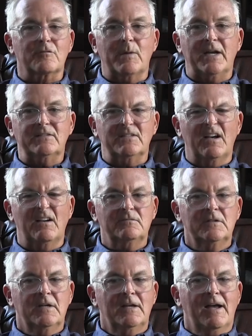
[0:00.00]
for myself.
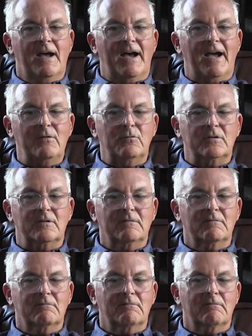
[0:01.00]
I would,
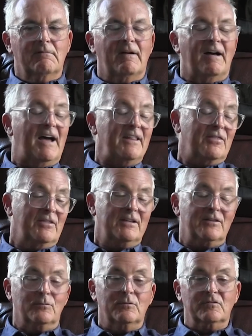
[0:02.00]
I
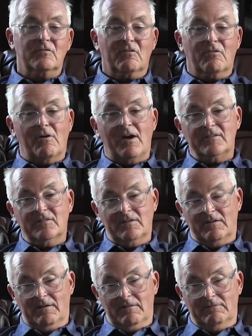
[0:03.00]
think there was
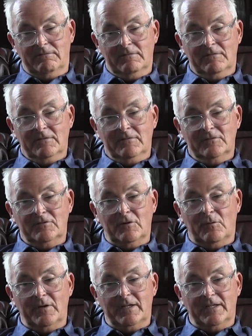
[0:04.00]
thoughts of
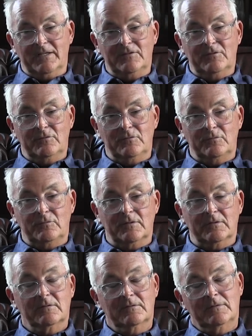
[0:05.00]
going into
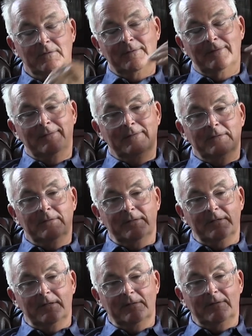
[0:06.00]
the,
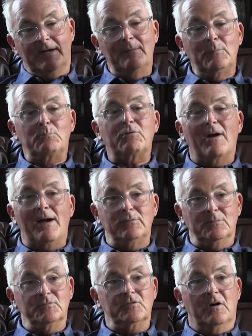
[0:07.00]
uh, I'm a
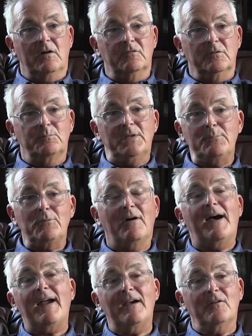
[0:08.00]
problem solver. People
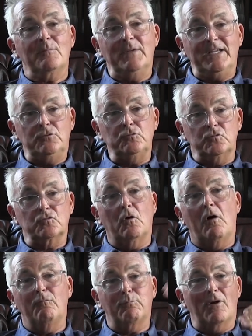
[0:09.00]
yes. hired me to
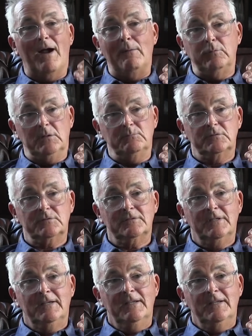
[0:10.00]
solve problems. Right.